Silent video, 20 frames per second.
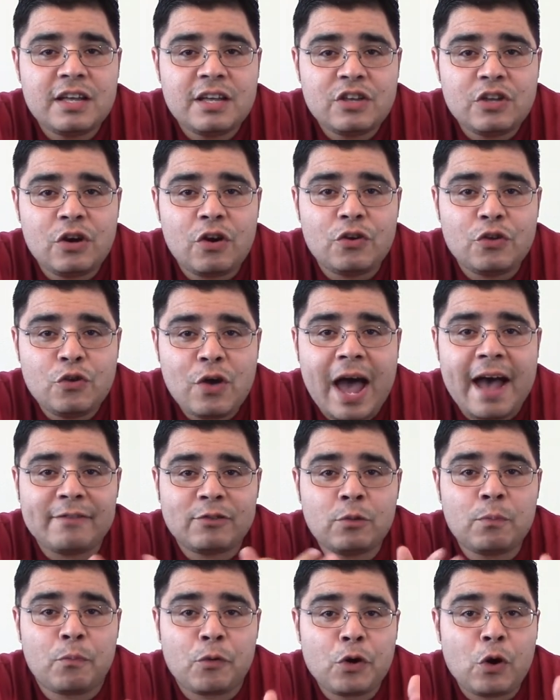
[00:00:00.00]
you know, you have
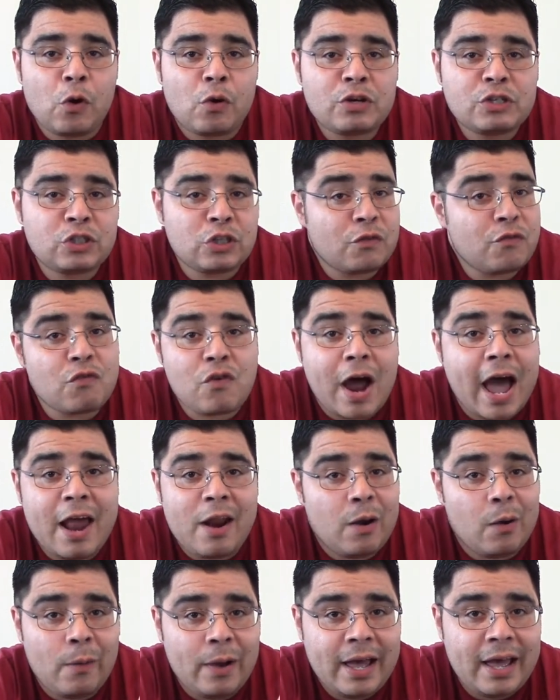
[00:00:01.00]
to pre-order stuff
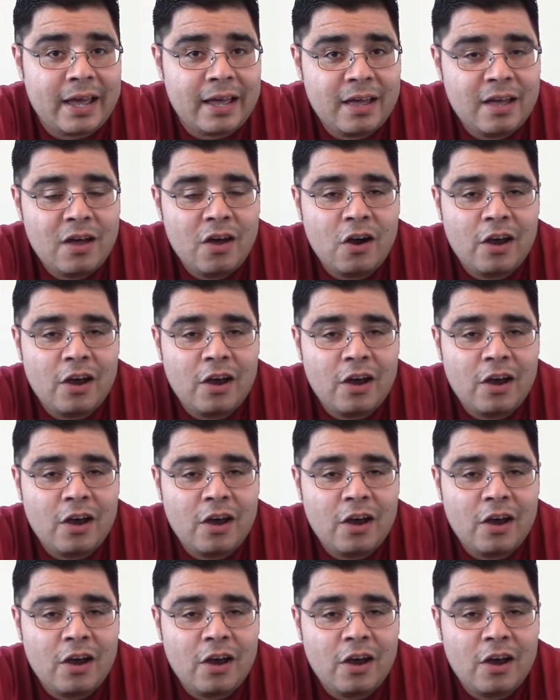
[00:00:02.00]
right away.